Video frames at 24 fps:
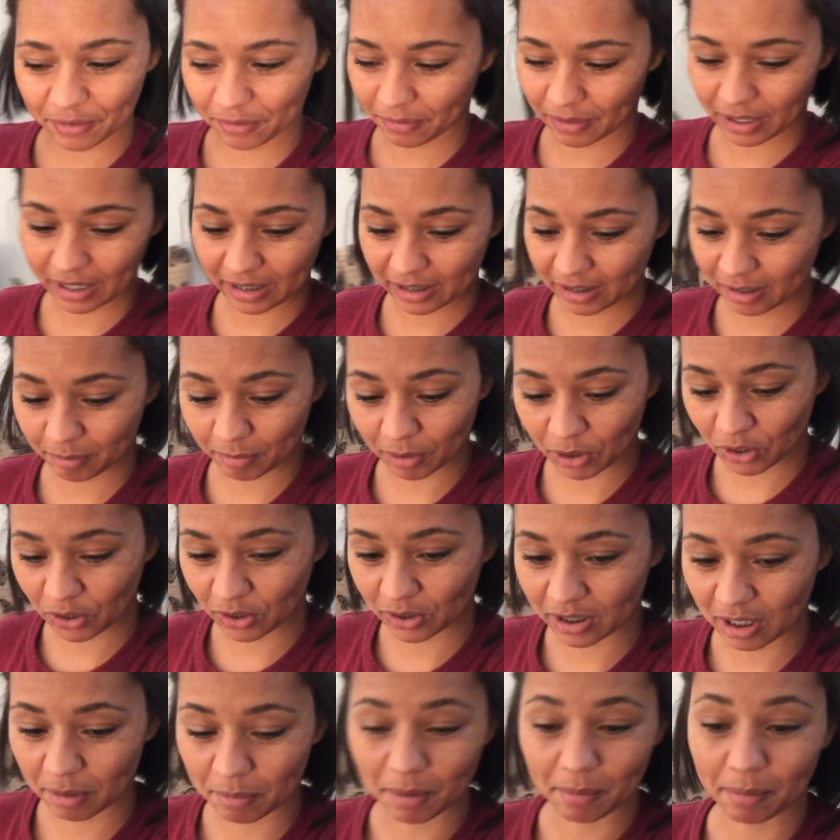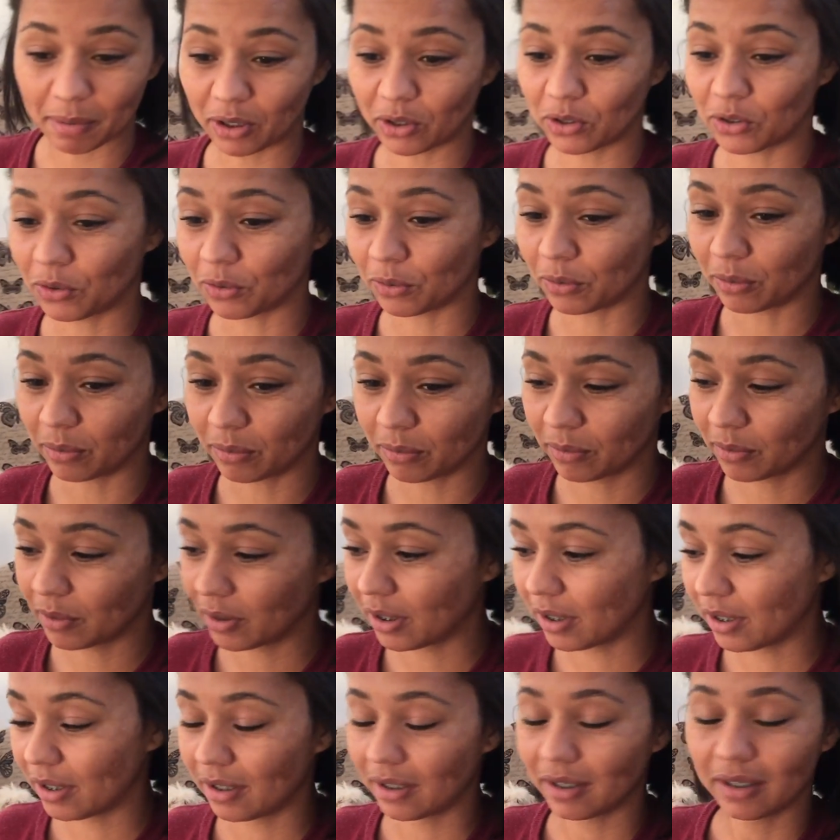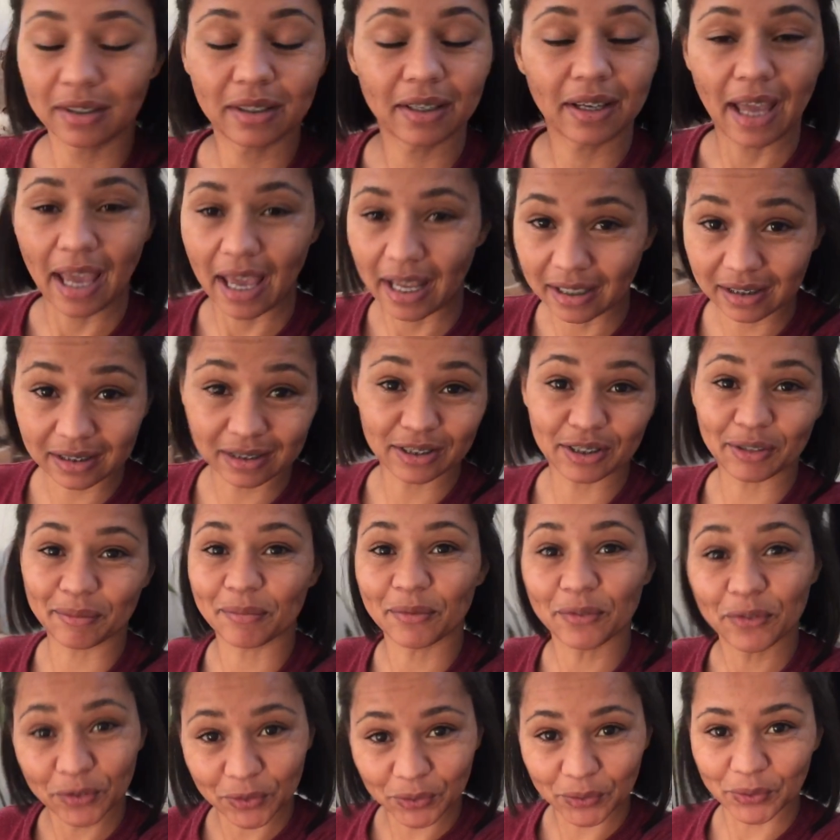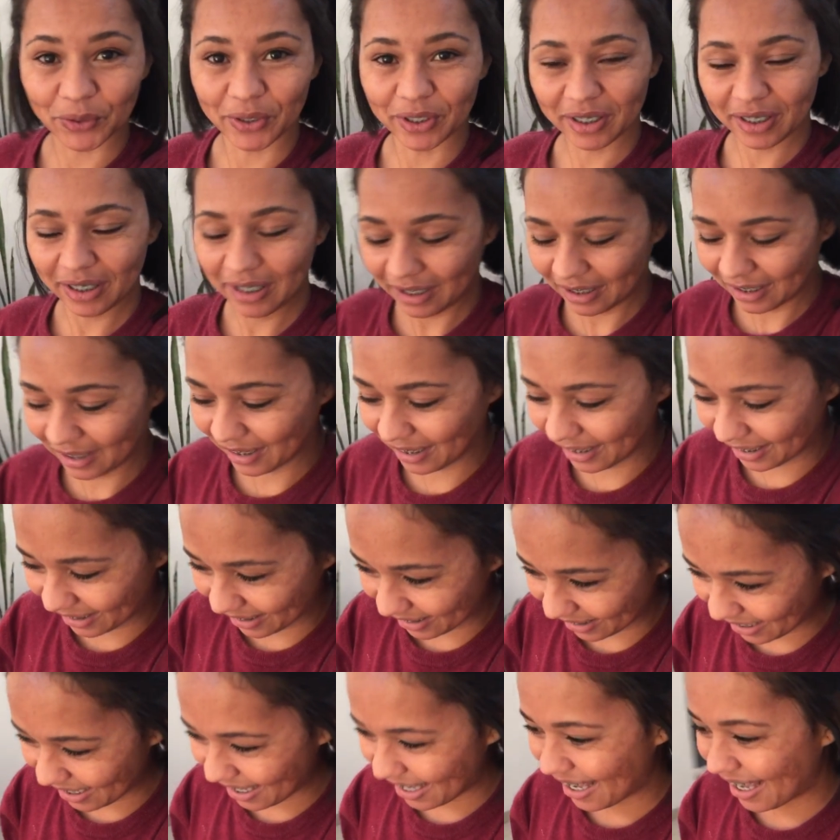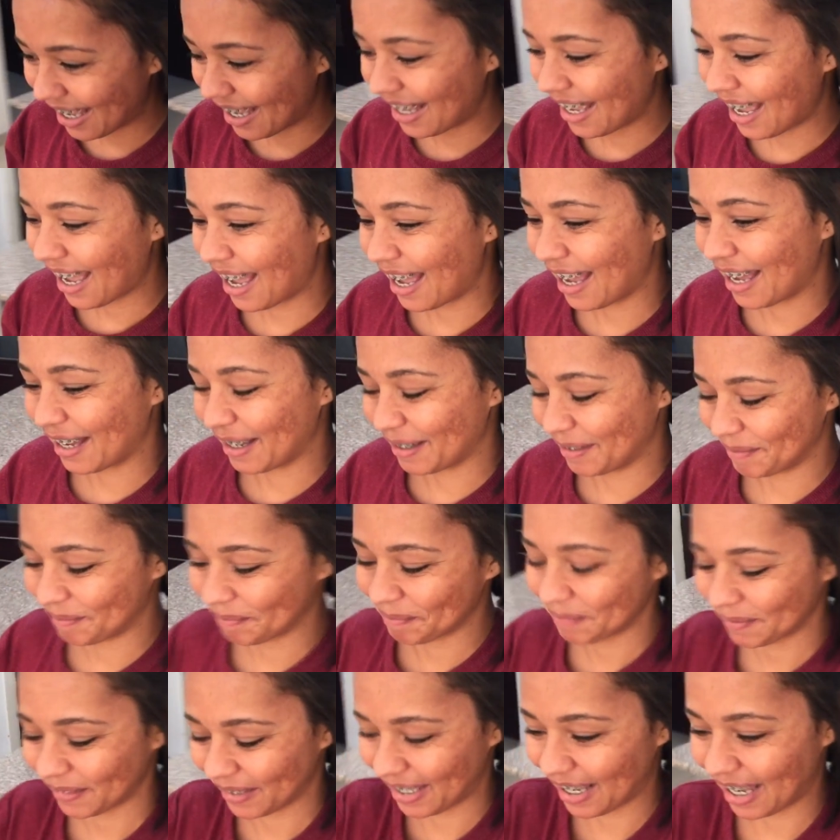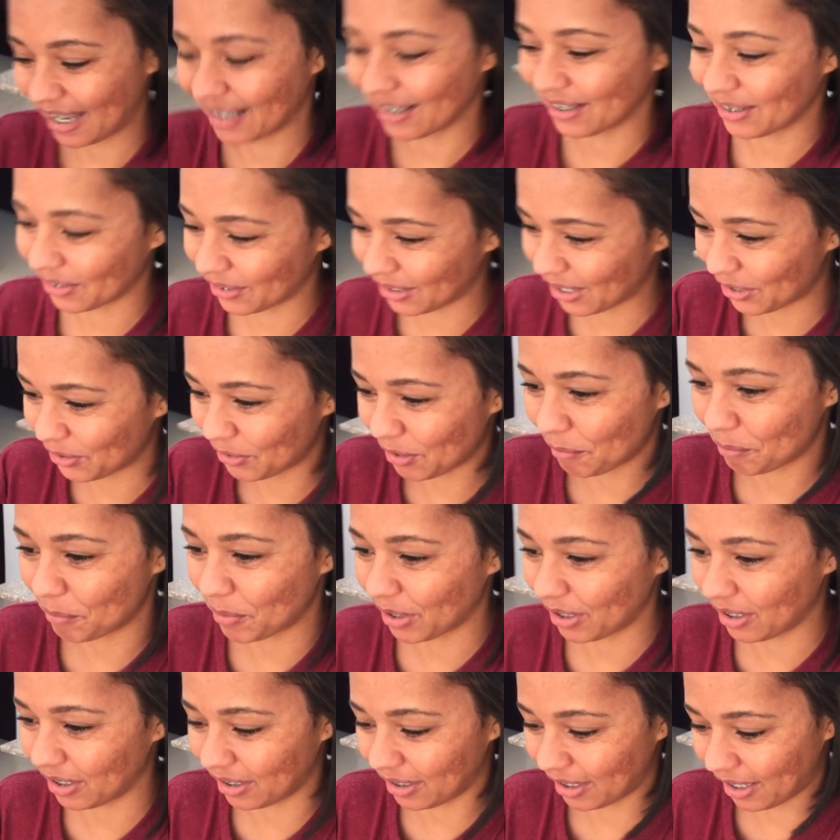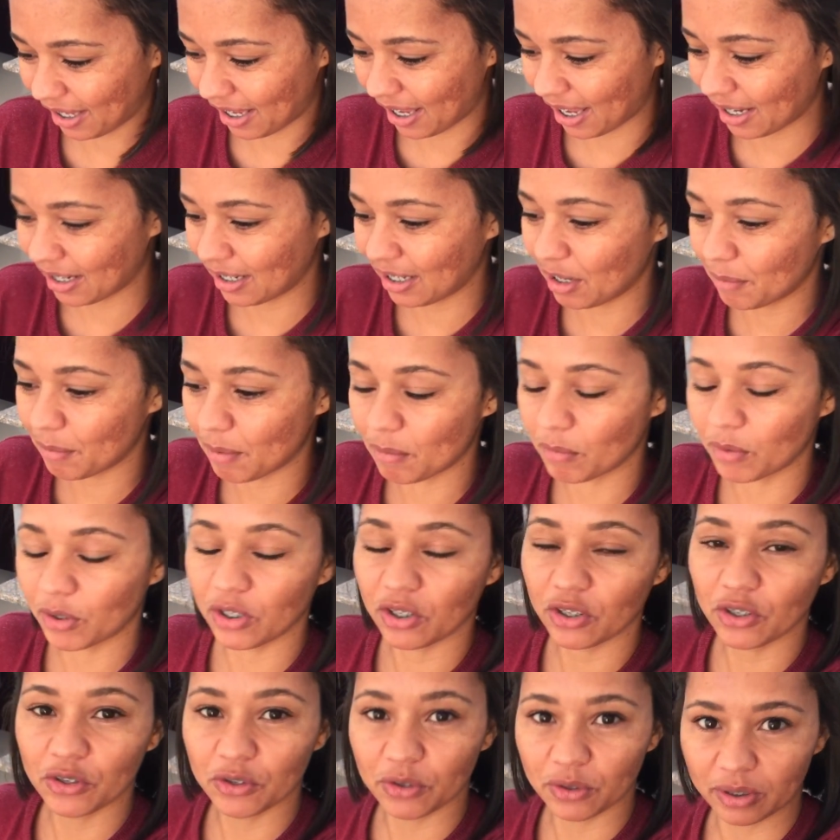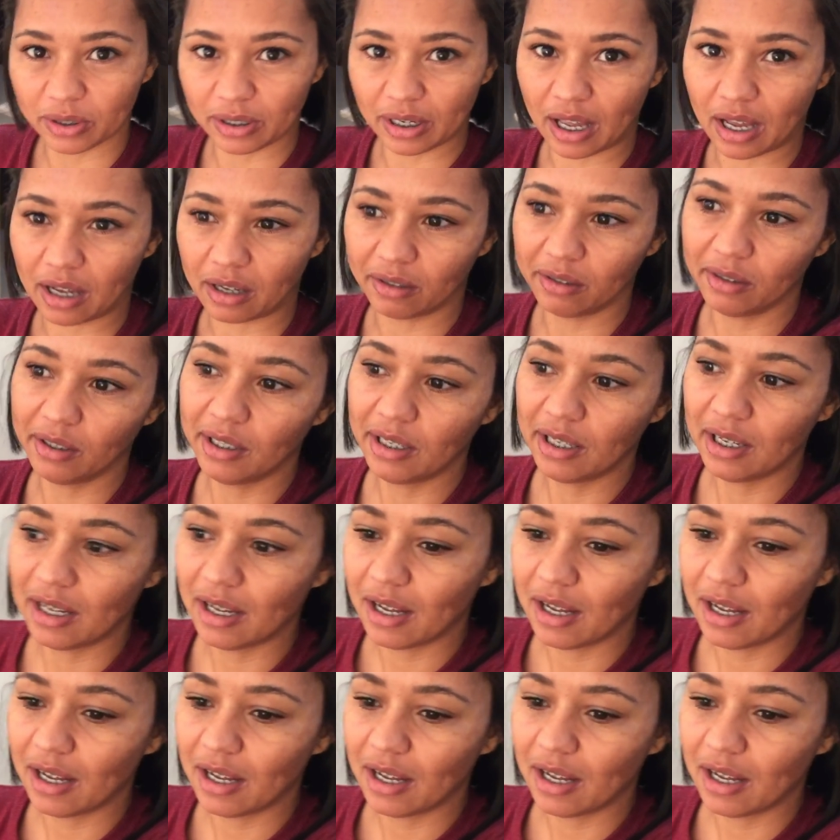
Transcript: the face, because I'm about to handle some food. yeah, so that's why I put it in the hair clip. I'm gonna cook now.